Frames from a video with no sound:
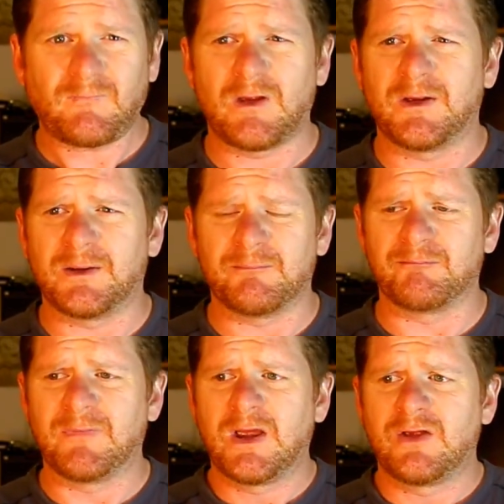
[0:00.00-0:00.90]

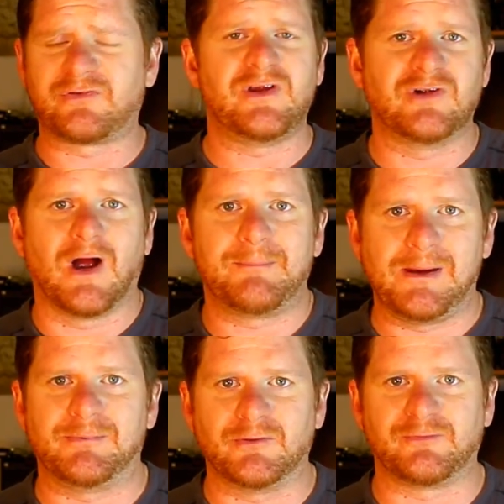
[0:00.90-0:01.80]
CGI
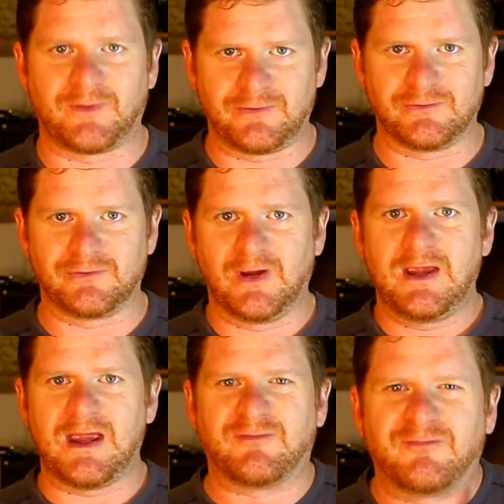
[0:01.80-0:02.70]
people's faces,
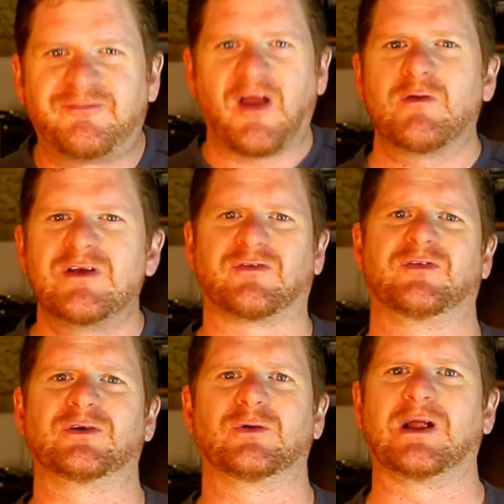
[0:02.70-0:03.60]
it's very
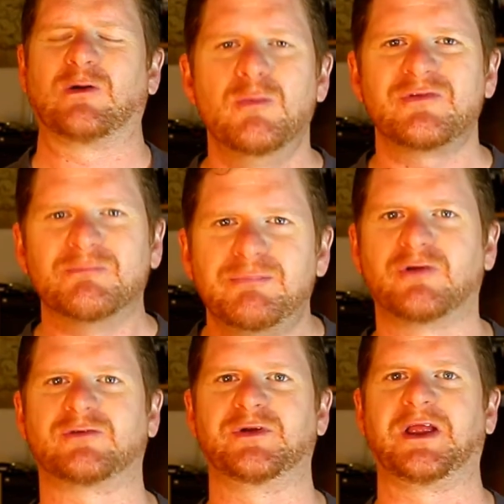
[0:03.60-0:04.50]
difficult, like almost
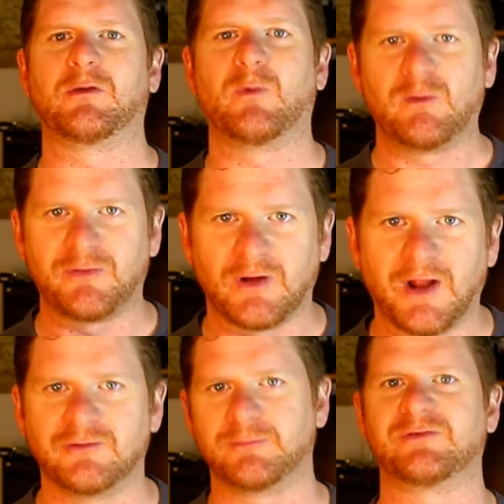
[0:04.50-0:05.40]
impossible to get away with it
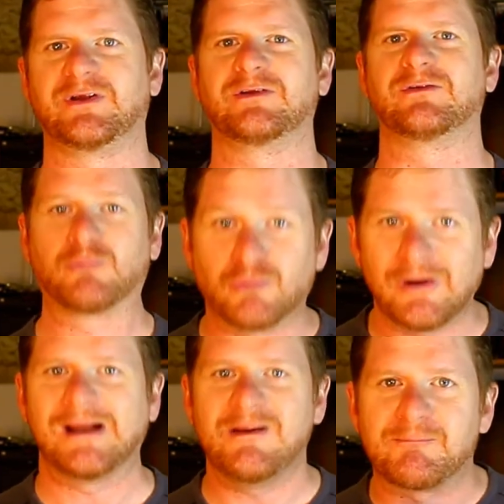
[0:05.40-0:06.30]
100%.
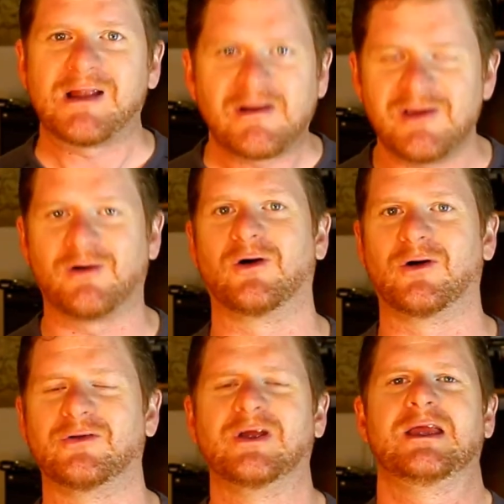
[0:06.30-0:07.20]
Really bloody
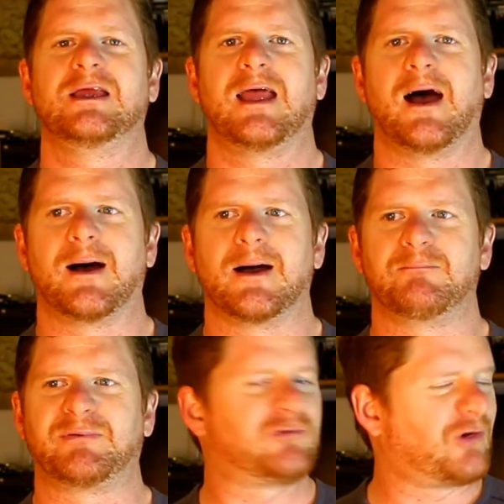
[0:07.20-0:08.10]
hard.
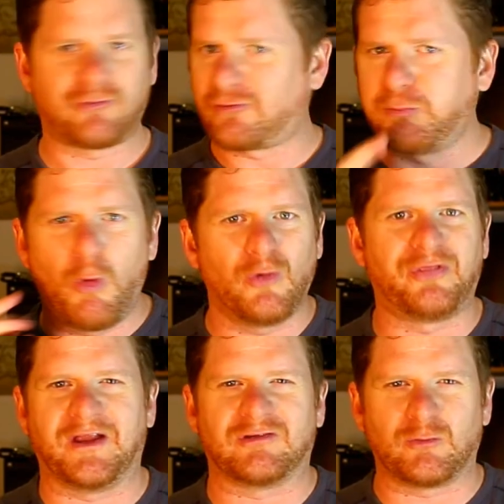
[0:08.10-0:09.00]
But it's just small
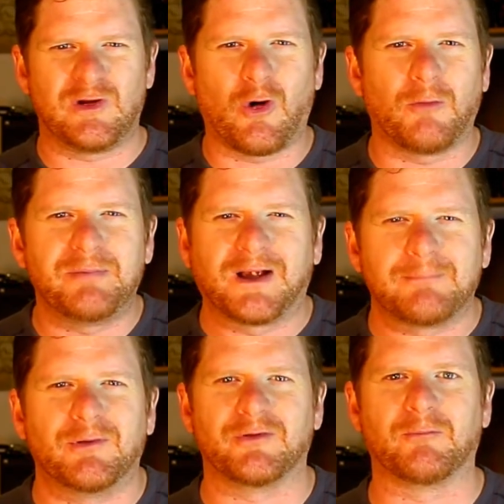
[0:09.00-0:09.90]
things that we can't pick
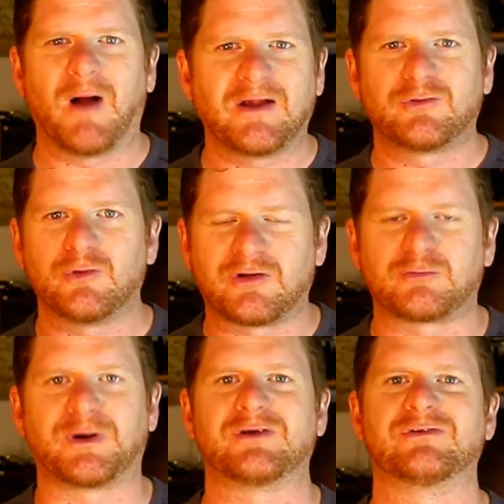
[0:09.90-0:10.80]
up on, micro
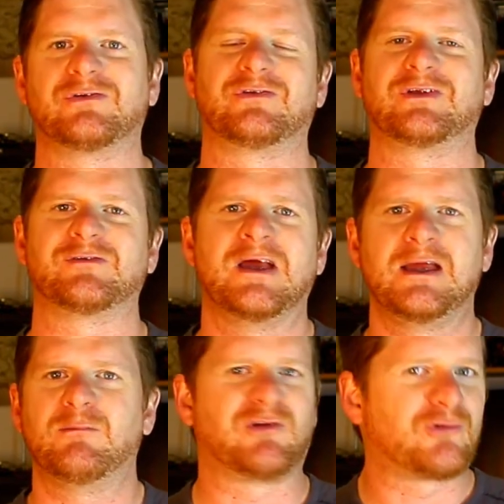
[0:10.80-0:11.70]
expressions and stuff,
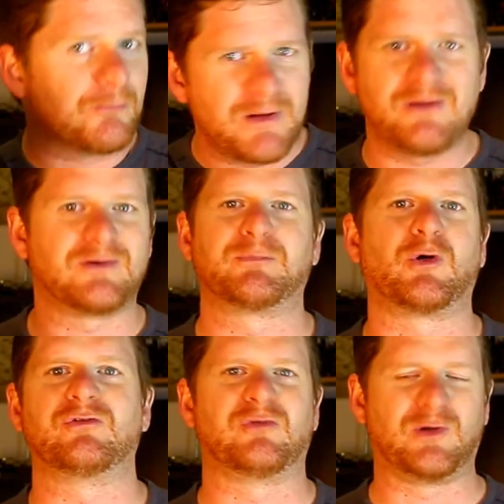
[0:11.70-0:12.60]
which is completely
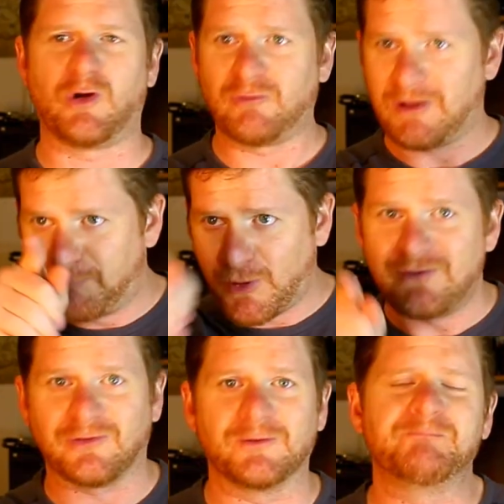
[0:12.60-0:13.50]
subconscious. We can't really
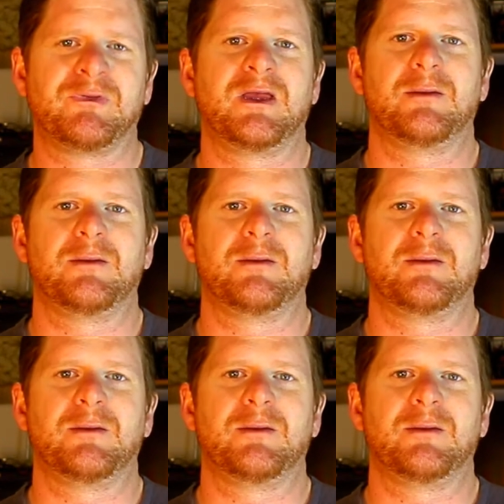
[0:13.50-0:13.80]
point at it.